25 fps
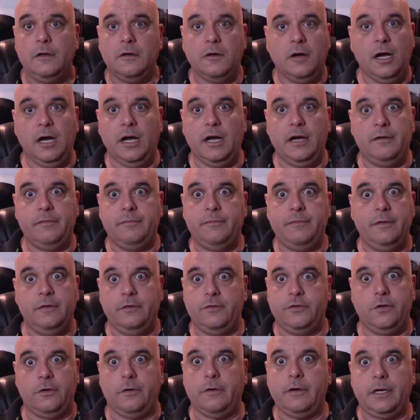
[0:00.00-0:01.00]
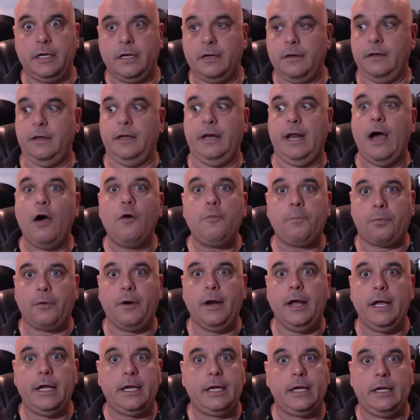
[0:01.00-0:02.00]
During an
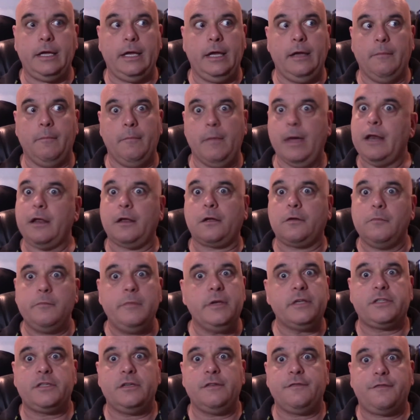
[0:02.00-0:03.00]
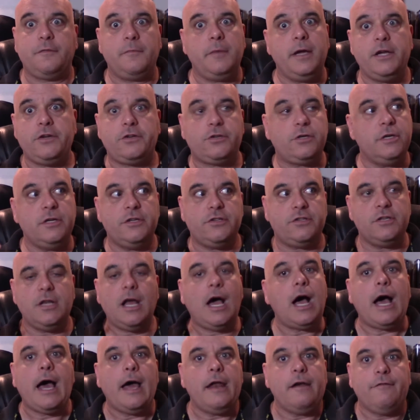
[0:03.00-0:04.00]
outbreak, medical misinformation is
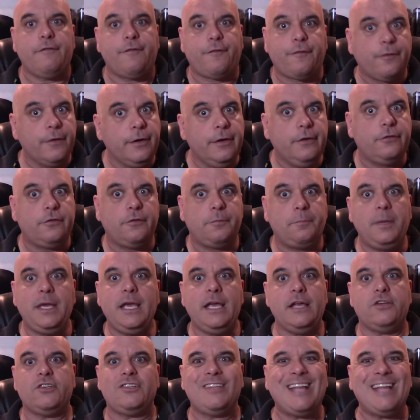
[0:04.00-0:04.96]
not free speech.